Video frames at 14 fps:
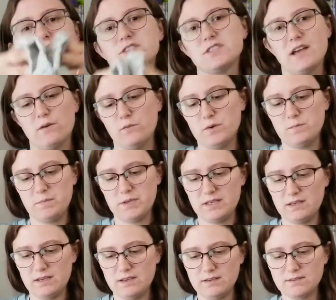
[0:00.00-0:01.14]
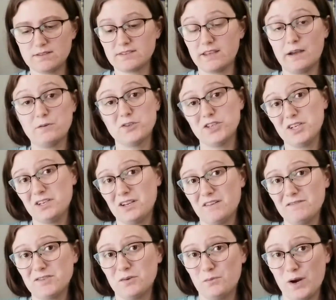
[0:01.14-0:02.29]
that would be slouchy enough
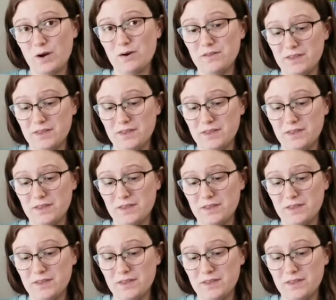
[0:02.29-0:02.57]
to wear on the